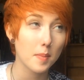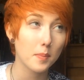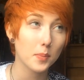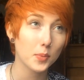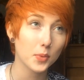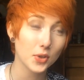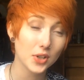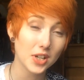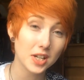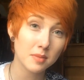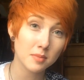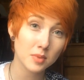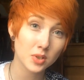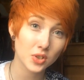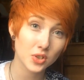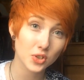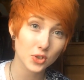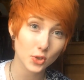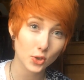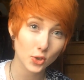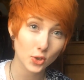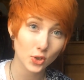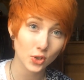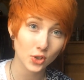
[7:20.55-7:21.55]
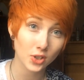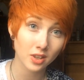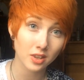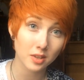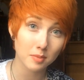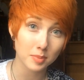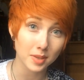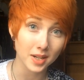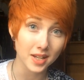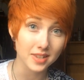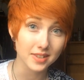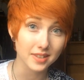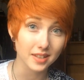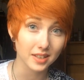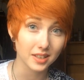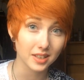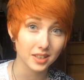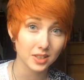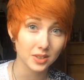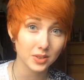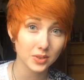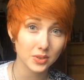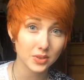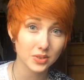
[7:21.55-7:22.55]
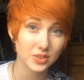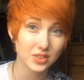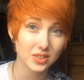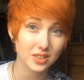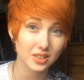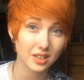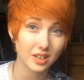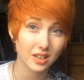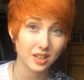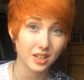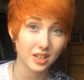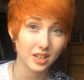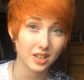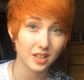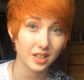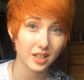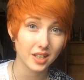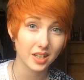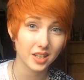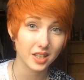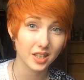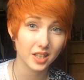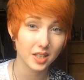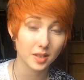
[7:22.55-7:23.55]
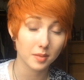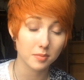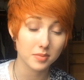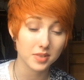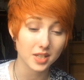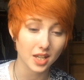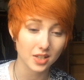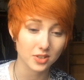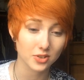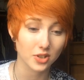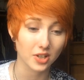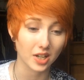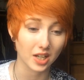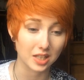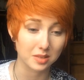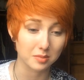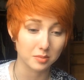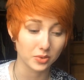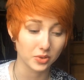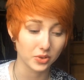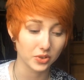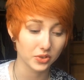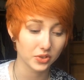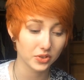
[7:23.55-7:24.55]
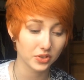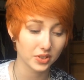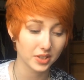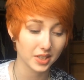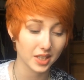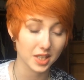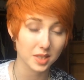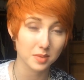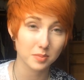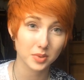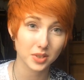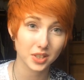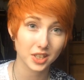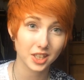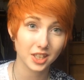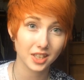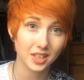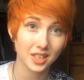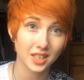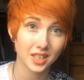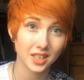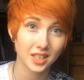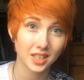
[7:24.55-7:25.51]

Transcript: pretty much all the brands I use test on animals, and that's pretty